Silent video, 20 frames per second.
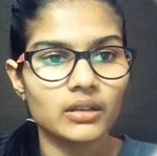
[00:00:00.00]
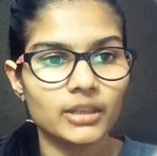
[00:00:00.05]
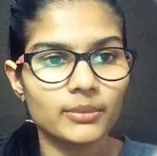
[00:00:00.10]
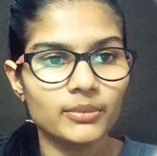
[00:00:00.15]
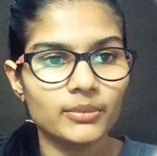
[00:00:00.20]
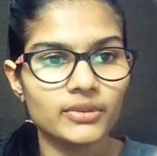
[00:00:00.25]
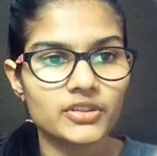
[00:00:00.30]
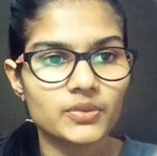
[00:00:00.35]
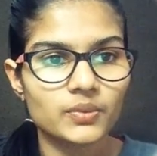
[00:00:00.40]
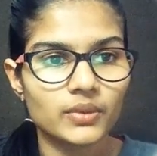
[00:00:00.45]
Oh,
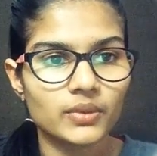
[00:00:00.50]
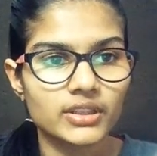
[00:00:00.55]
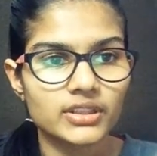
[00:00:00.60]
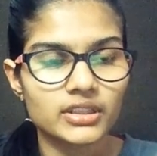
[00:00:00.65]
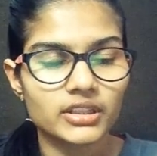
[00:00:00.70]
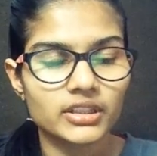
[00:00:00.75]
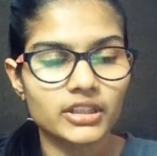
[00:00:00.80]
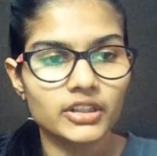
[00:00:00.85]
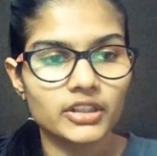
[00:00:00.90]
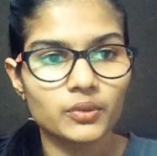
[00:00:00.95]
let me just
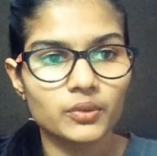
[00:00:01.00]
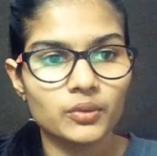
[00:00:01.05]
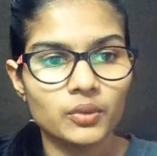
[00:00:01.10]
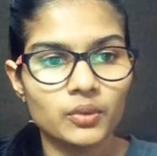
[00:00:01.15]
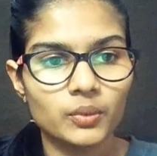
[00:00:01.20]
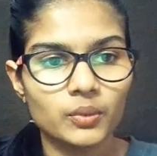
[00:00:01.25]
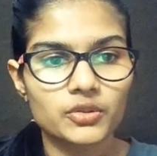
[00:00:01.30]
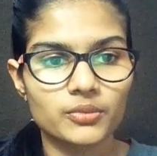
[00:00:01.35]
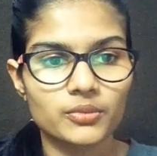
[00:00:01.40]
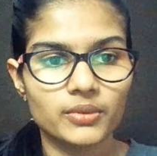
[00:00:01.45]
once again
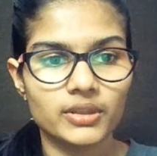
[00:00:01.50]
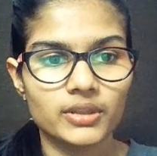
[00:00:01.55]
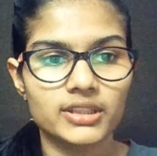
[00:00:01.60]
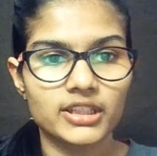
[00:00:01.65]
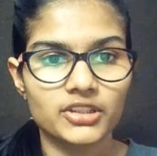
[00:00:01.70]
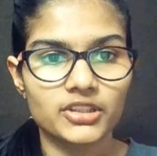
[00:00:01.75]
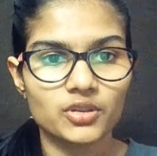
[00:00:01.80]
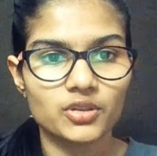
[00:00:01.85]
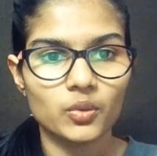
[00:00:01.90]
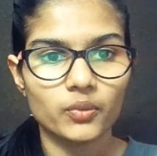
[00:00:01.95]
go over to my
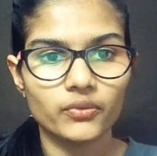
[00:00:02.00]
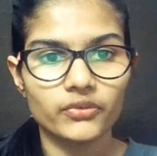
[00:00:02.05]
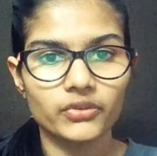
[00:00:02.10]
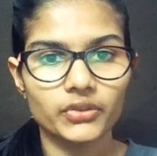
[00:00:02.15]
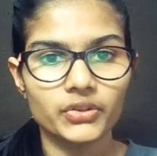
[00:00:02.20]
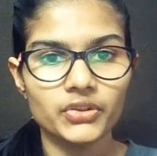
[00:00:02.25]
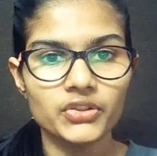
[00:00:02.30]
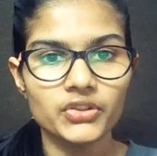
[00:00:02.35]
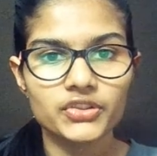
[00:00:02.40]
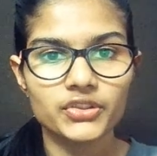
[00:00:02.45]
desktop
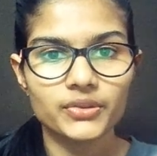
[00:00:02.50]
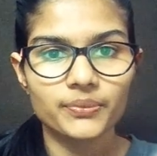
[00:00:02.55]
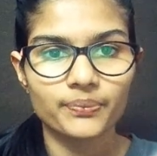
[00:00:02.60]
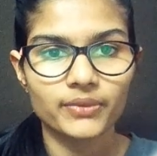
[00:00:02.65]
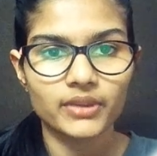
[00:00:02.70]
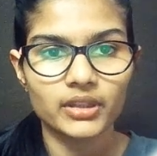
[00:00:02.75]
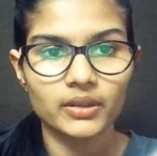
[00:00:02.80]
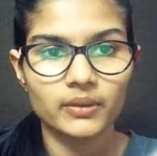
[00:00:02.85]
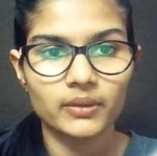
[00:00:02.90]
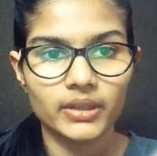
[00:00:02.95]
first.
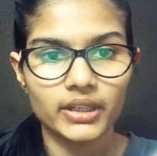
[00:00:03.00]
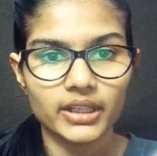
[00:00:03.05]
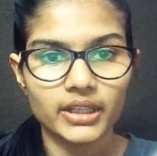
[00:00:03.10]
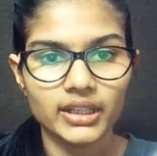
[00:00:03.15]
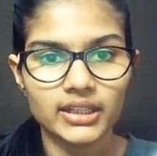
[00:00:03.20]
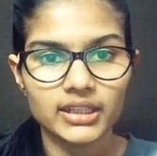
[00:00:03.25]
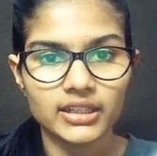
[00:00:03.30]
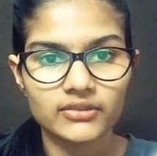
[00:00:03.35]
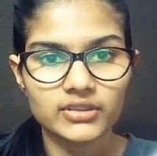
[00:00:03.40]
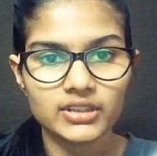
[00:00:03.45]
Okay,
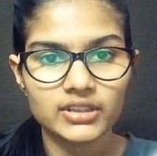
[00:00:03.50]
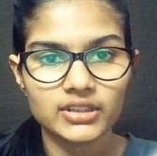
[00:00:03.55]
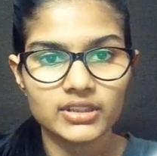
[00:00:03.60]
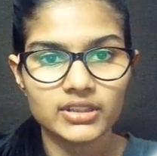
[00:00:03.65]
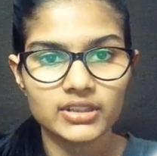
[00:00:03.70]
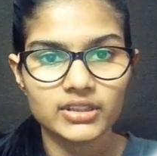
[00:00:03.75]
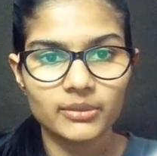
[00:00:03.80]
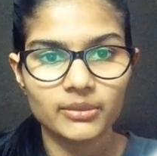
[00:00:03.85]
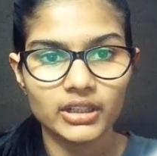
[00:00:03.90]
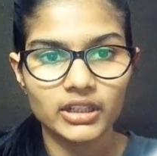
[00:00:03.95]
and after
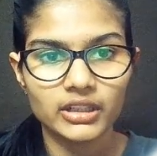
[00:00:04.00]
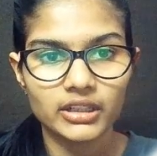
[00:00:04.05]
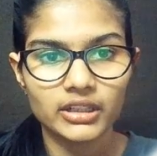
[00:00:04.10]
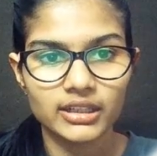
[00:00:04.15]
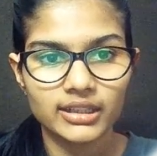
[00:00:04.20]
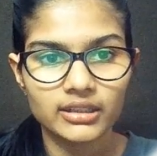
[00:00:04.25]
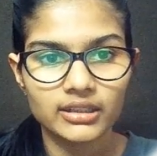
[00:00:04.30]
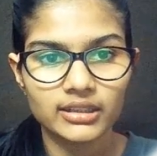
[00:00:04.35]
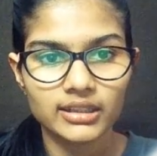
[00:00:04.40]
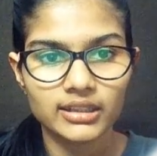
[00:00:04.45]
that, let me
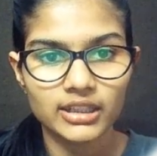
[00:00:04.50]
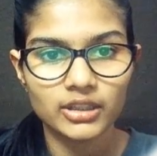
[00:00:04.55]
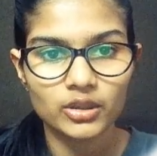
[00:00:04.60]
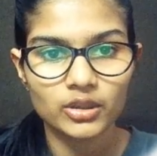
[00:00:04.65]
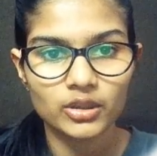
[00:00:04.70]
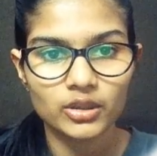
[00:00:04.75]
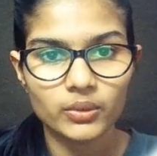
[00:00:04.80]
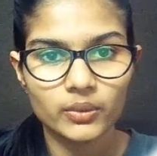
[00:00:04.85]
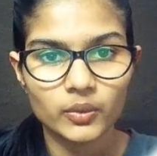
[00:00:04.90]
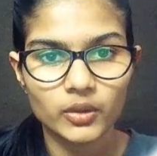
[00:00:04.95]

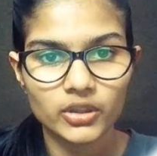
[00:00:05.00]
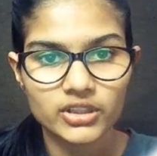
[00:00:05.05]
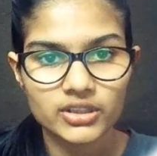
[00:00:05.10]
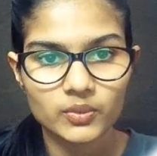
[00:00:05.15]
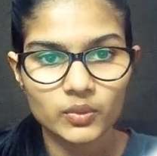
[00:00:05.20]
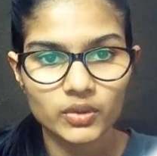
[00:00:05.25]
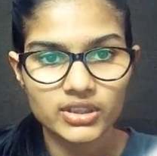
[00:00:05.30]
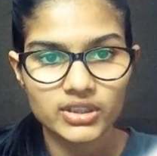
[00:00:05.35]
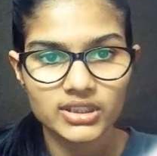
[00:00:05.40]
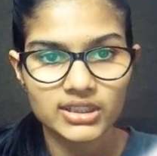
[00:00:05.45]
click over
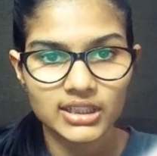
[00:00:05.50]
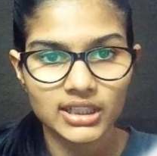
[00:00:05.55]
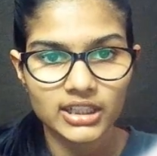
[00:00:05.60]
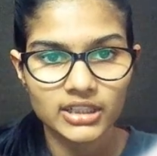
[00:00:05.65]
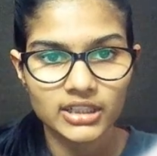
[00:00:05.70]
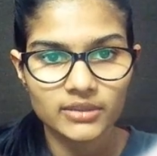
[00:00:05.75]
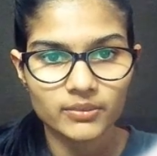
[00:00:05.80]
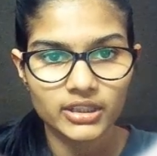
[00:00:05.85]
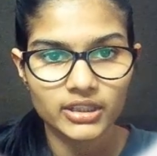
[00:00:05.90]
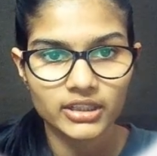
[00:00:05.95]
what was
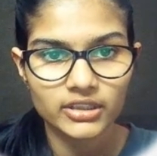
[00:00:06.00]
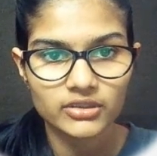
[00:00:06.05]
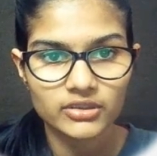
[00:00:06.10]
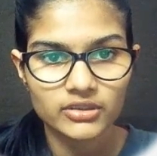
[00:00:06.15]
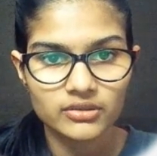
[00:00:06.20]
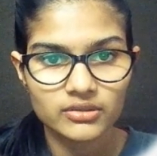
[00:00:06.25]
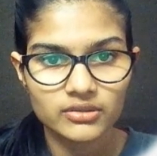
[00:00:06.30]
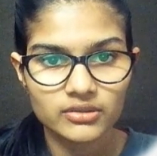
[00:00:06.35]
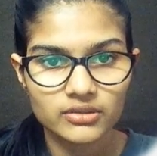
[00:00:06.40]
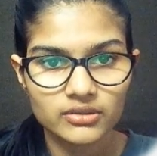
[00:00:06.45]
that, my
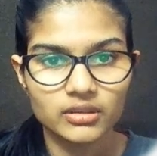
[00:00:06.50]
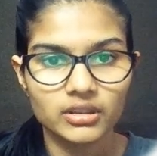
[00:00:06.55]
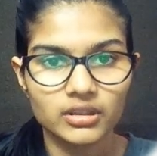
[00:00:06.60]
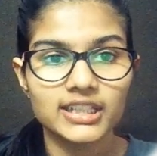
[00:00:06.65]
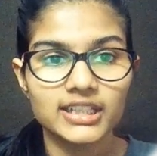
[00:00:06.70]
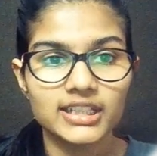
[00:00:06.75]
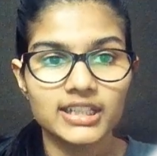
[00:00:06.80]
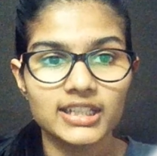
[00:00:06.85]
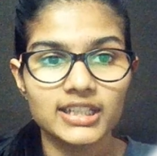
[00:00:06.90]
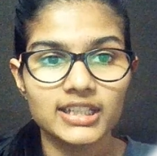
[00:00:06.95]

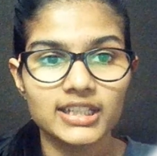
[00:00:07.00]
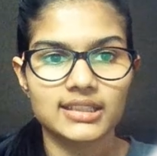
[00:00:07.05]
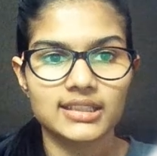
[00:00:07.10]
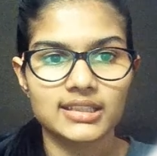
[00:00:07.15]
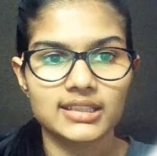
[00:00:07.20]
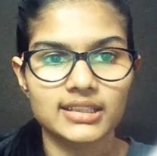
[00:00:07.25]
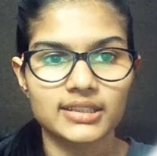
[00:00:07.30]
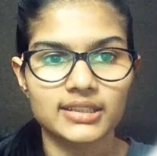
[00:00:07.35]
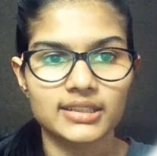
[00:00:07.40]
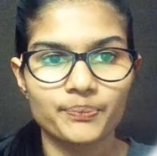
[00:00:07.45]
data
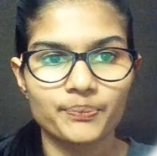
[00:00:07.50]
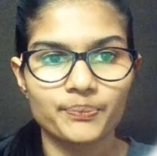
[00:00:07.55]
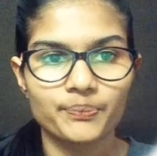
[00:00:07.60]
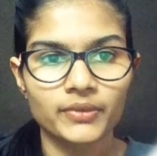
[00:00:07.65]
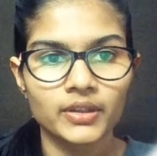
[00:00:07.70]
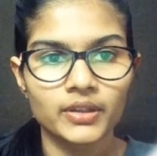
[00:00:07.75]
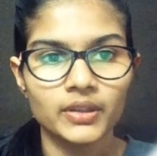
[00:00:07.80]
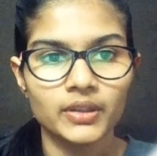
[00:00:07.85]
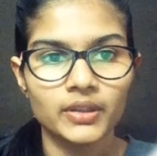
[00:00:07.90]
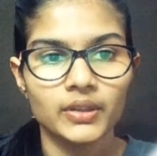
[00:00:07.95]
sets.
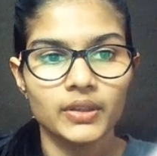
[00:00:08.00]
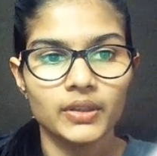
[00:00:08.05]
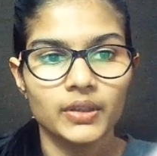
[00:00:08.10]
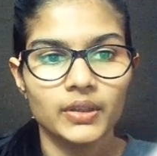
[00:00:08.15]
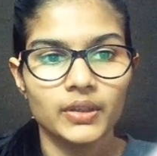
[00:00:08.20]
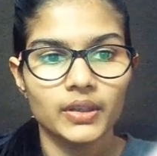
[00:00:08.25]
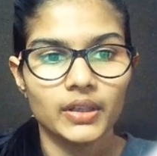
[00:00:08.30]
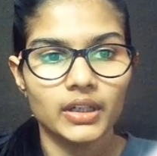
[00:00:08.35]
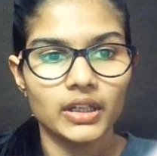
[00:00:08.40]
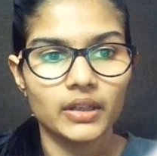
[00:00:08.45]

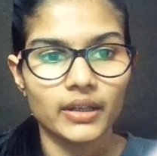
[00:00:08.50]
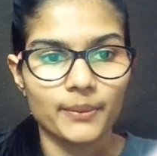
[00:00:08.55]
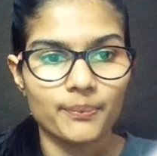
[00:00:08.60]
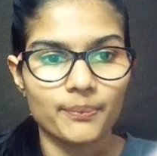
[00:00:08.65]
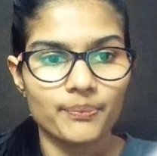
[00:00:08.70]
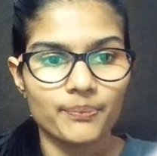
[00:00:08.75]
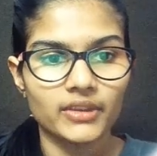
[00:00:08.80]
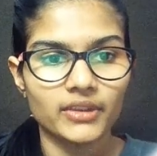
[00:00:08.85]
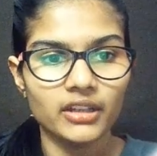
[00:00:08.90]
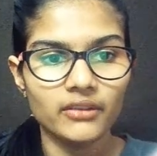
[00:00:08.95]
Okay,
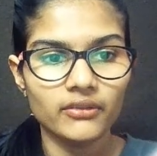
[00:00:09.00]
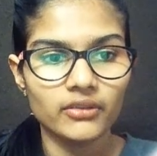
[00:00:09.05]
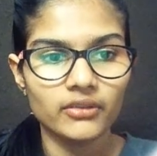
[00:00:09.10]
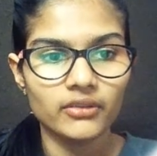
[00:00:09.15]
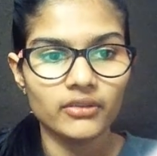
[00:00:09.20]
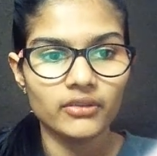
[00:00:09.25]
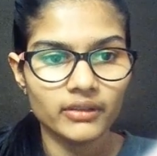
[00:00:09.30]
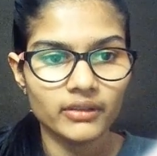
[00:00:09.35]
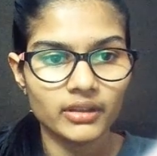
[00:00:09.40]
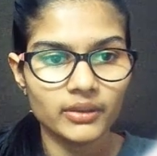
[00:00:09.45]
now
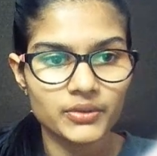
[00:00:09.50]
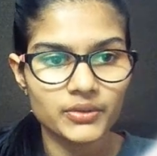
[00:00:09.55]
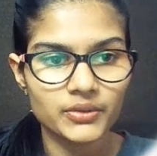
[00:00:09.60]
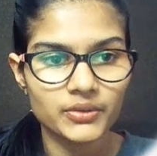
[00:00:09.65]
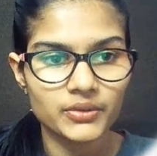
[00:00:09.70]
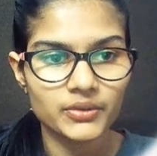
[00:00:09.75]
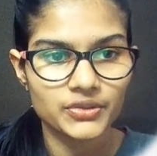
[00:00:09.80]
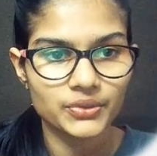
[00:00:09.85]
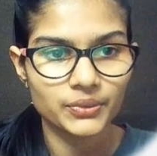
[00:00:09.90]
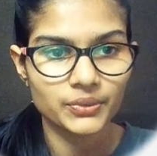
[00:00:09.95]
from here, I would
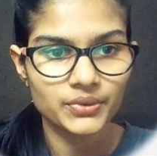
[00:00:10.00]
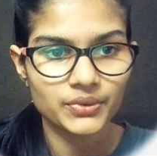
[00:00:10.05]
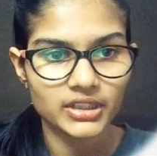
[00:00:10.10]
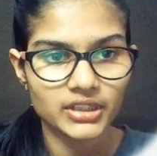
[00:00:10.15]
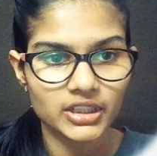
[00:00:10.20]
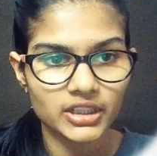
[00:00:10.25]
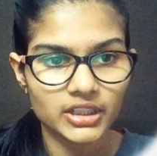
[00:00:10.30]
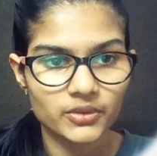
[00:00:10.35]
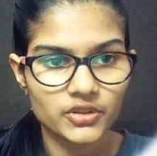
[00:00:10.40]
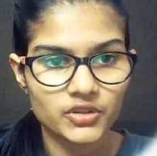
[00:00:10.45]
just
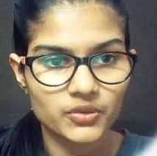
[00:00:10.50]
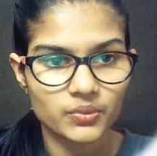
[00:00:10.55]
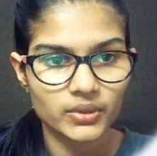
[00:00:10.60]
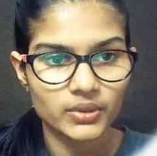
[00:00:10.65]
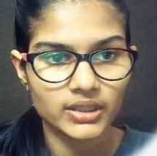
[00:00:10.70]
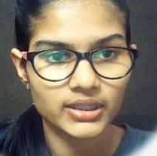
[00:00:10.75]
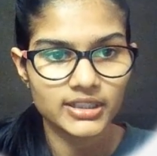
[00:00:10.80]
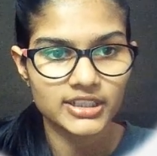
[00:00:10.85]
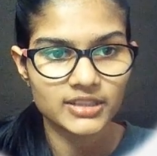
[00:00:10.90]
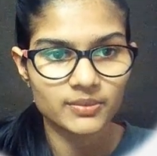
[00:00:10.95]
choose that which
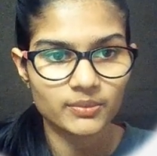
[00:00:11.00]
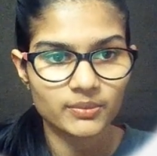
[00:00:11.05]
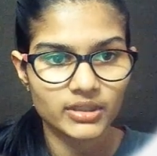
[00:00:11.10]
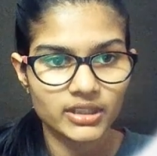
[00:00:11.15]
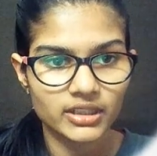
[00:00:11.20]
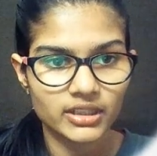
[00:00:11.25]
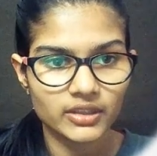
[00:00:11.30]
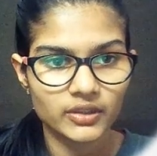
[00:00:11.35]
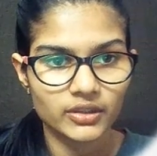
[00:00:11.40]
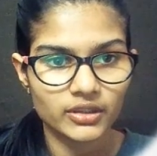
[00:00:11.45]
one is
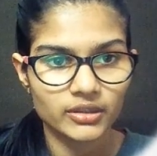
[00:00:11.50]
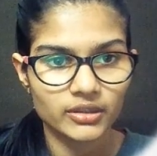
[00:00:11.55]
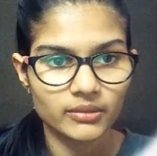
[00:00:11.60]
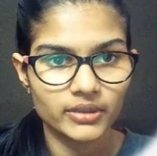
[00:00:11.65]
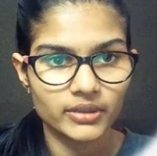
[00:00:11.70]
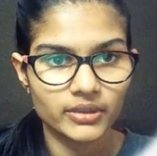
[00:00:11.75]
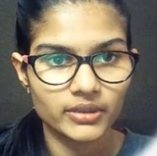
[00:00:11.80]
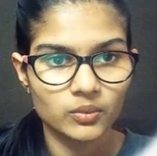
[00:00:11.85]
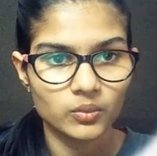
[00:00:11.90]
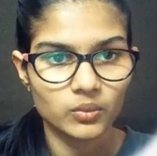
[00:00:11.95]
my
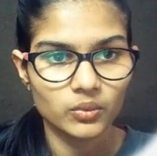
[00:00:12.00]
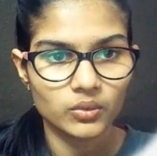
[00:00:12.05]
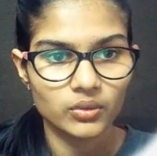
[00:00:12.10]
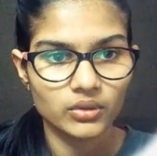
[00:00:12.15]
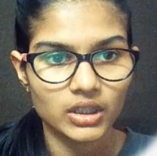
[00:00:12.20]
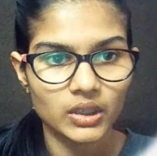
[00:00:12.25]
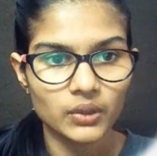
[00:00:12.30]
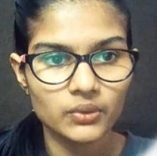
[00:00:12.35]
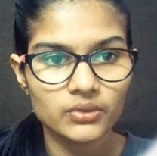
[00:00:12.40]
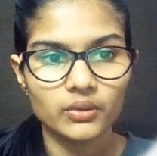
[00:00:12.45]
gonna be the
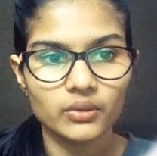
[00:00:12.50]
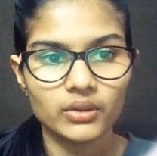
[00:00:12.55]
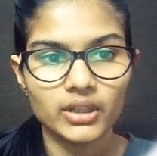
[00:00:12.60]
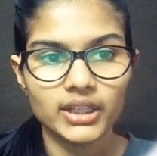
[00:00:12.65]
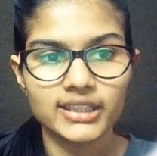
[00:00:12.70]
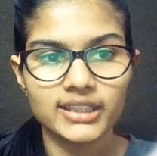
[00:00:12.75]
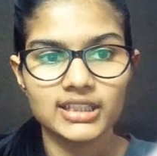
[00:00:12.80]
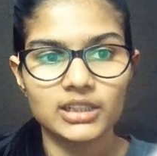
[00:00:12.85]
workout.